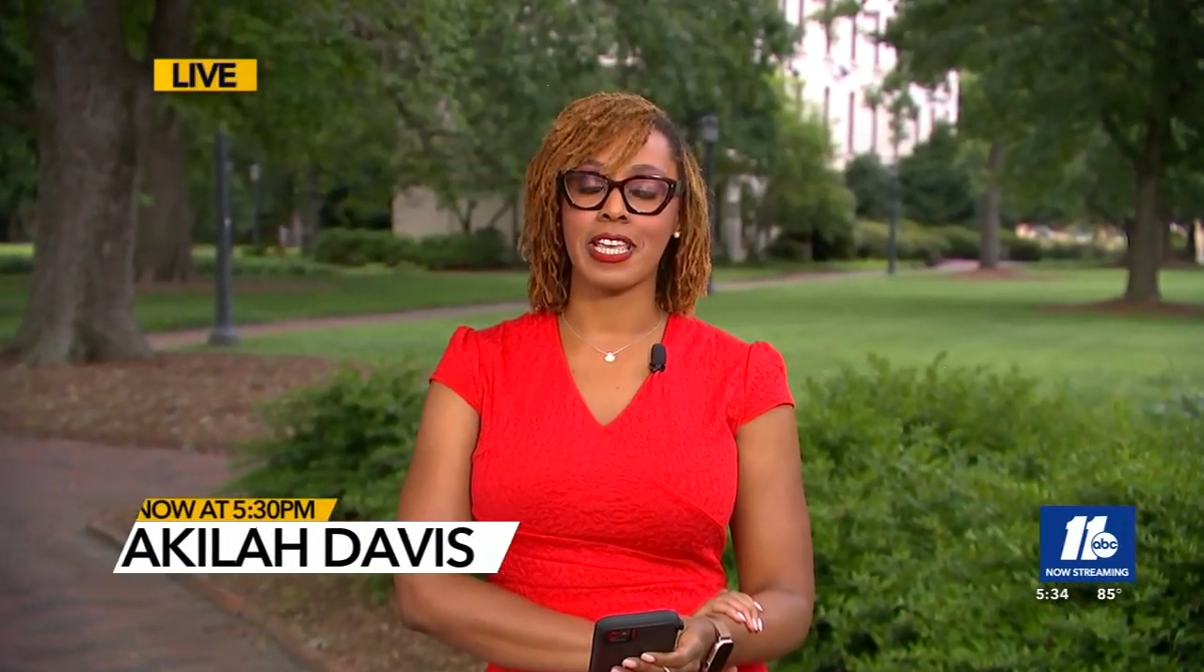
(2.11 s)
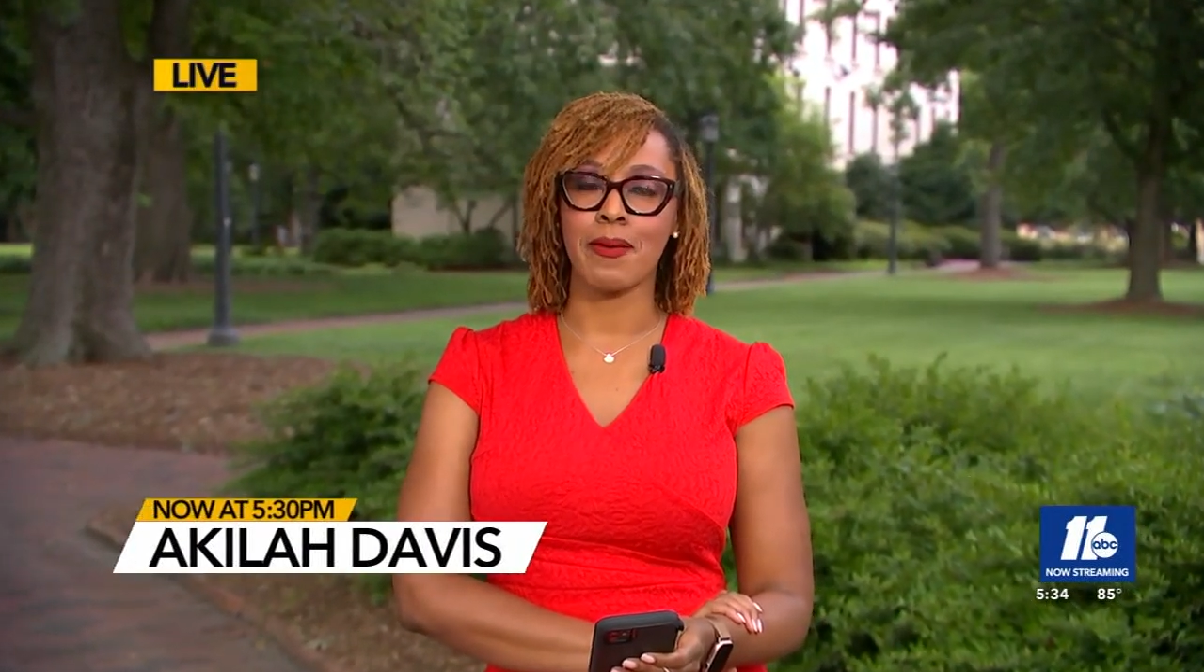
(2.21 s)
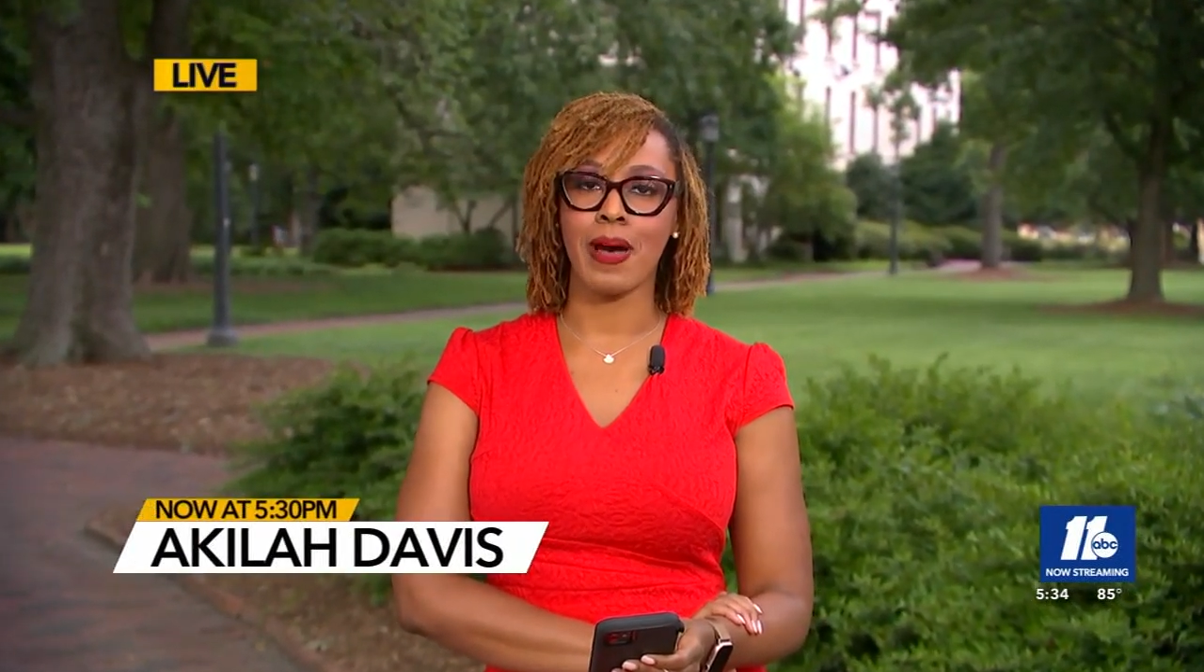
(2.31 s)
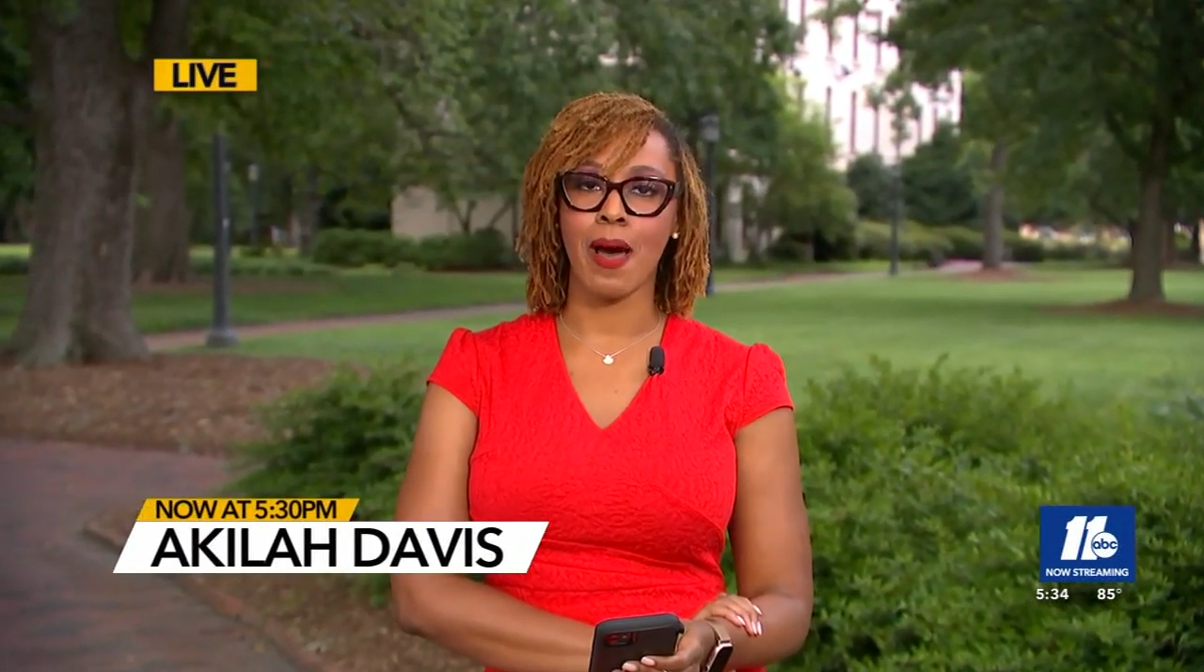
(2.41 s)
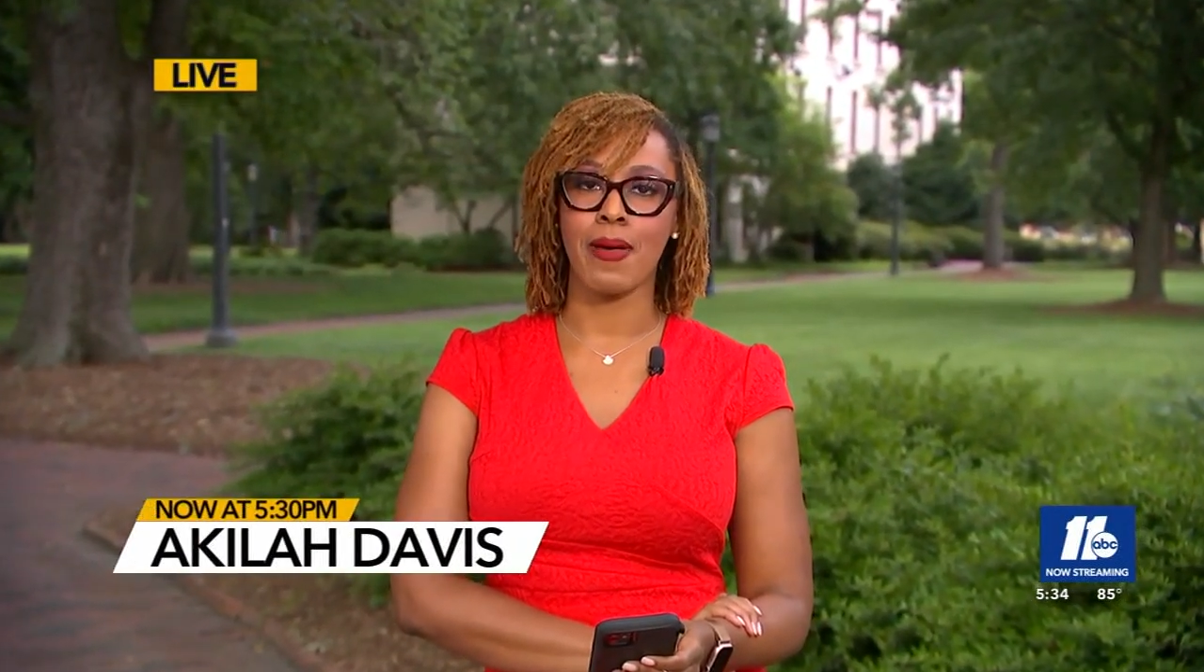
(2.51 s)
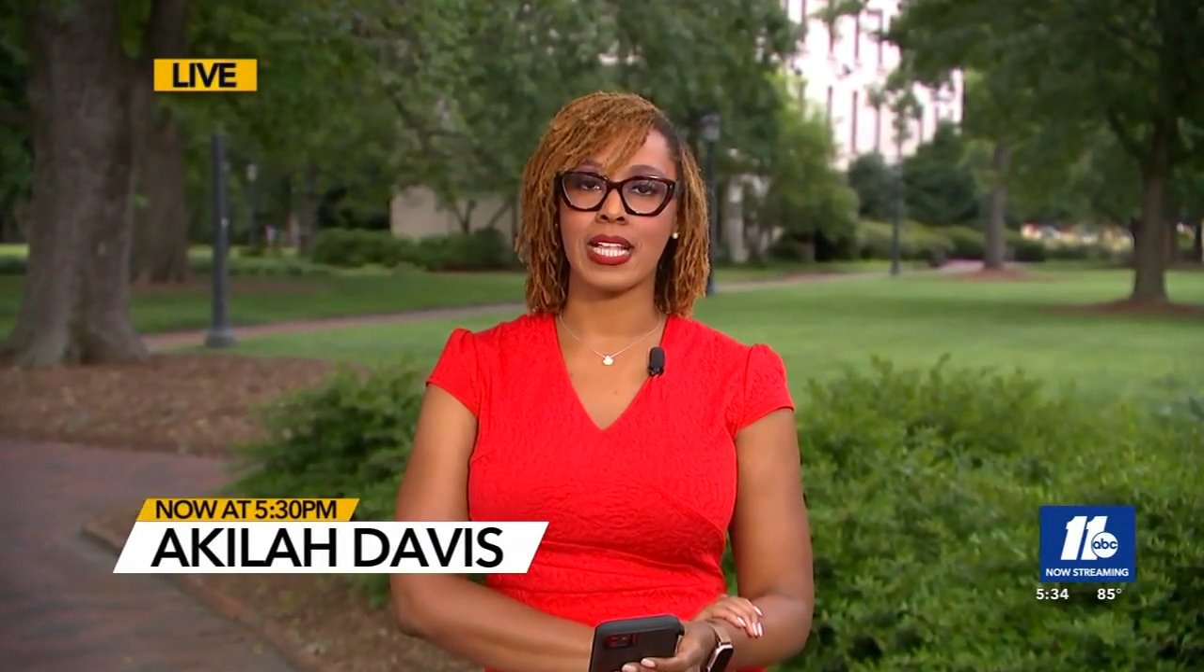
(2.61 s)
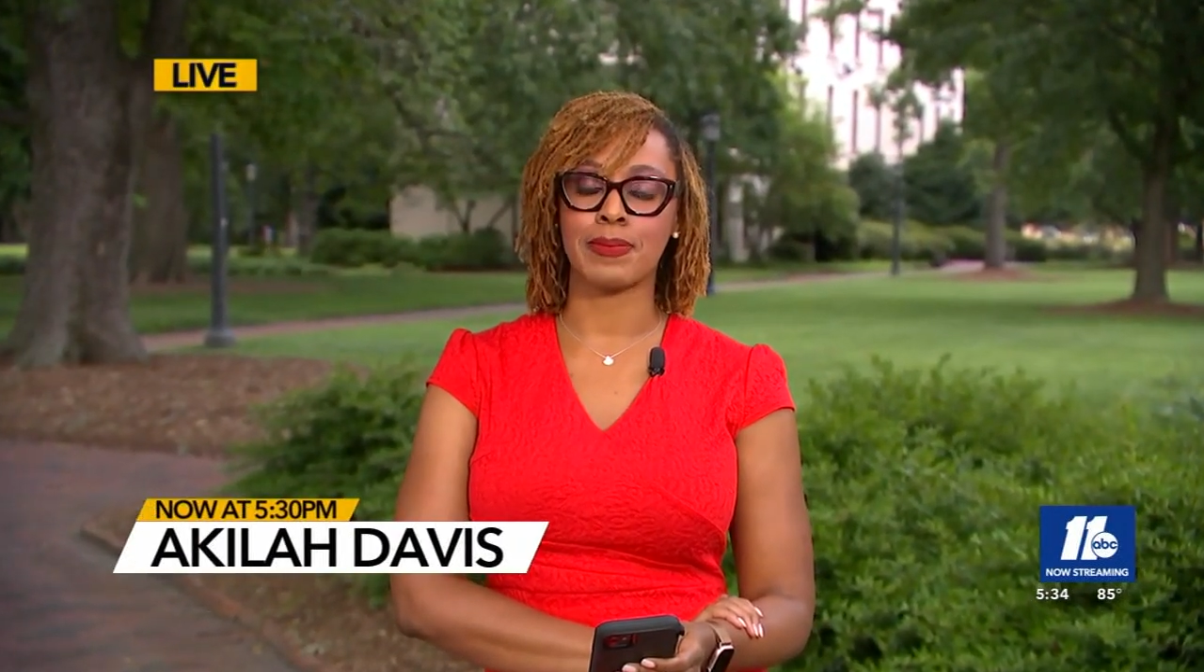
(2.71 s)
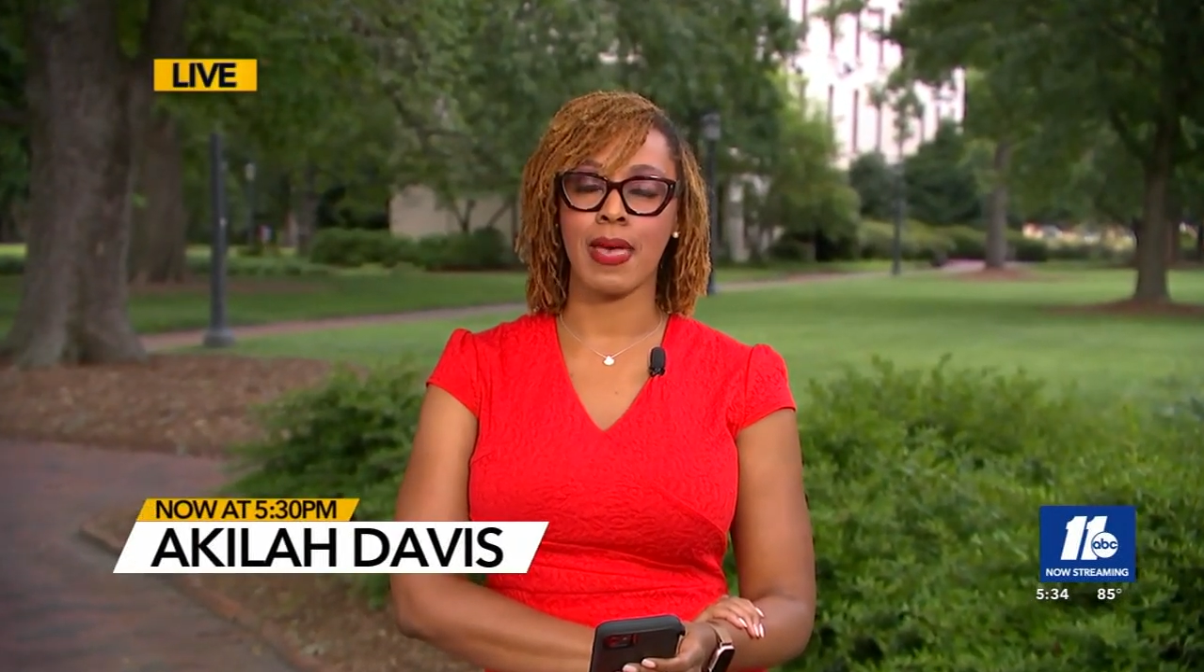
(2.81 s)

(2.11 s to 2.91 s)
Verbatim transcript: hip hop has